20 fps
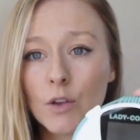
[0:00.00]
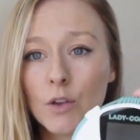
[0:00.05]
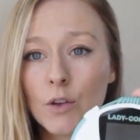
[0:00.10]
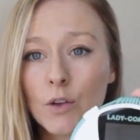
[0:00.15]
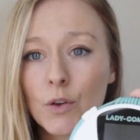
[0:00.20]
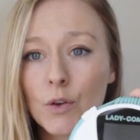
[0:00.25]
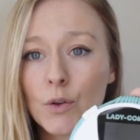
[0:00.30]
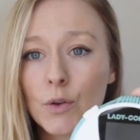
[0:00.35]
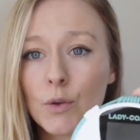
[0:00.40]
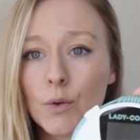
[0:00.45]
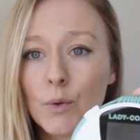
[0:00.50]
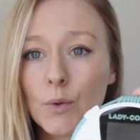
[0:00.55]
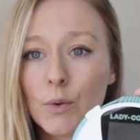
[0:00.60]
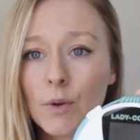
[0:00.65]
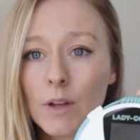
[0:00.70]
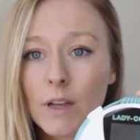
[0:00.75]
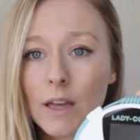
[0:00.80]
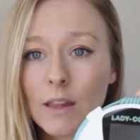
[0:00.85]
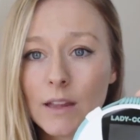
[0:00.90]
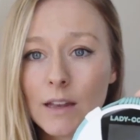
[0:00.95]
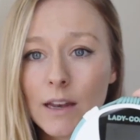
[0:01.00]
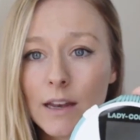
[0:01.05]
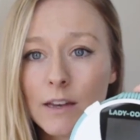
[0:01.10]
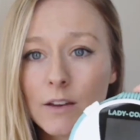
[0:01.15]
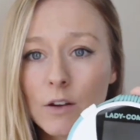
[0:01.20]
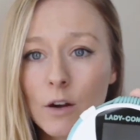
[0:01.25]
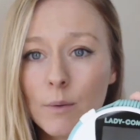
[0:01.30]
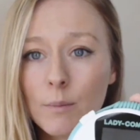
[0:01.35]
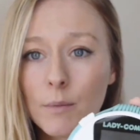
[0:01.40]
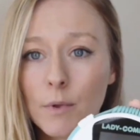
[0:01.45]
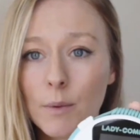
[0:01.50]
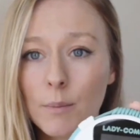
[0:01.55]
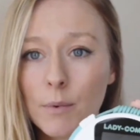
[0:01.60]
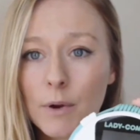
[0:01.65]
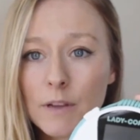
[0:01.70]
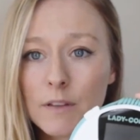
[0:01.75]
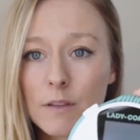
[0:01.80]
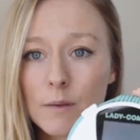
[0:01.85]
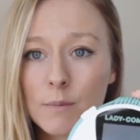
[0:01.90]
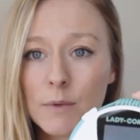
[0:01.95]
You get the lady comp, you
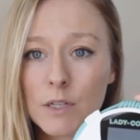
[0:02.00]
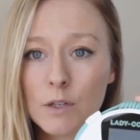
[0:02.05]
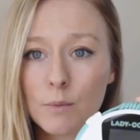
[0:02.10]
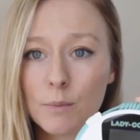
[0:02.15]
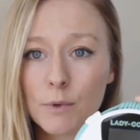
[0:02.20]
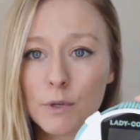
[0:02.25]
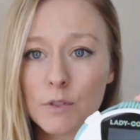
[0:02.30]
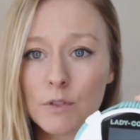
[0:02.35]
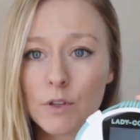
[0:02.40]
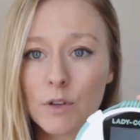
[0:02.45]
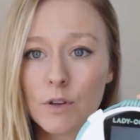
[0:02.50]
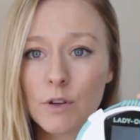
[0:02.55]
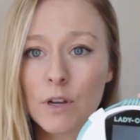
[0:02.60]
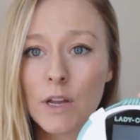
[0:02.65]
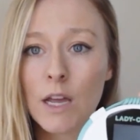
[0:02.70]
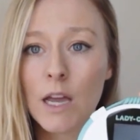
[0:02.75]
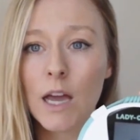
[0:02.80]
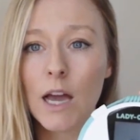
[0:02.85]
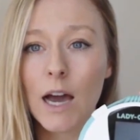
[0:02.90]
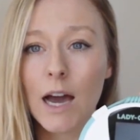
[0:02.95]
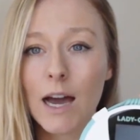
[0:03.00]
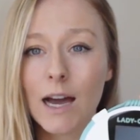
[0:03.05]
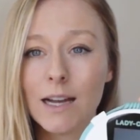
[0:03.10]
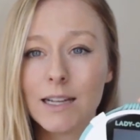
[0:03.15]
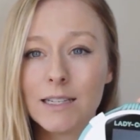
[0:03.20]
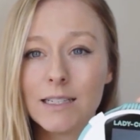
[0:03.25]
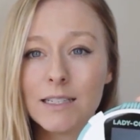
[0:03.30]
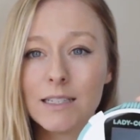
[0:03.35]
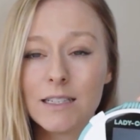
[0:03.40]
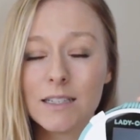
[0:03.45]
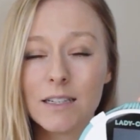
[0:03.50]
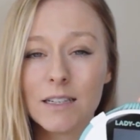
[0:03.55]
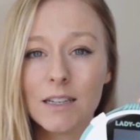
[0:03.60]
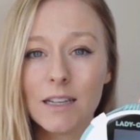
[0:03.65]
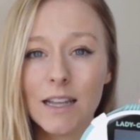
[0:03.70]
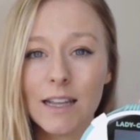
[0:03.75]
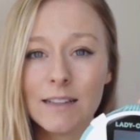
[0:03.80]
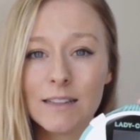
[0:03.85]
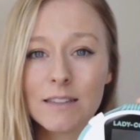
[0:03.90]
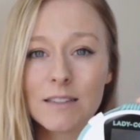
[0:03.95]
press the middle button, and
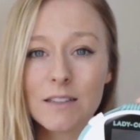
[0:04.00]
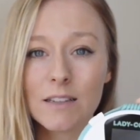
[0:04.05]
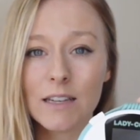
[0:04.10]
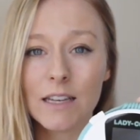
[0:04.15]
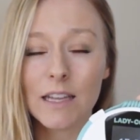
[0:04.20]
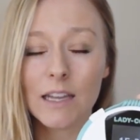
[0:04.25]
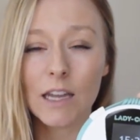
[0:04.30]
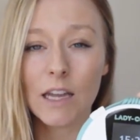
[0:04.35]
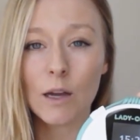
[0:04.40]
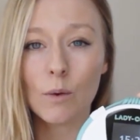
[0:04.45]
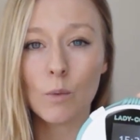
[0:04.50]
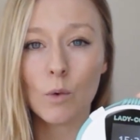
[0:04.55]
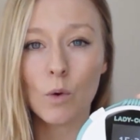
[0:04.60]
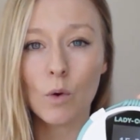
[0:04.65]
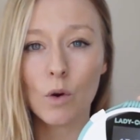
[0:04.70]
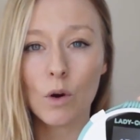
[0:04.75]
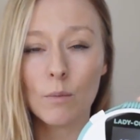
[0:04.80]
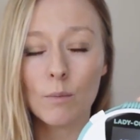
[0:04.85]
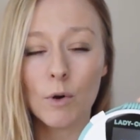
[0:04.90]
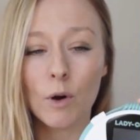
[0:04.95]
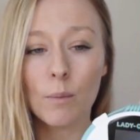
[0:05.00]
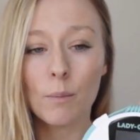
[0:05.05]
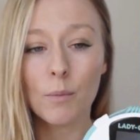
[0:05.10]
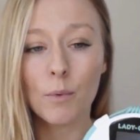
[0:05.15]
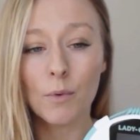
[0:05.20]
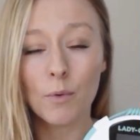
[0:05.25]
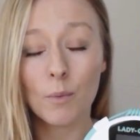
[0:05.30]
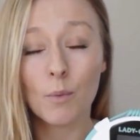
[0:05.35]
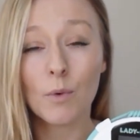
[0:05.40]
instantly it will come up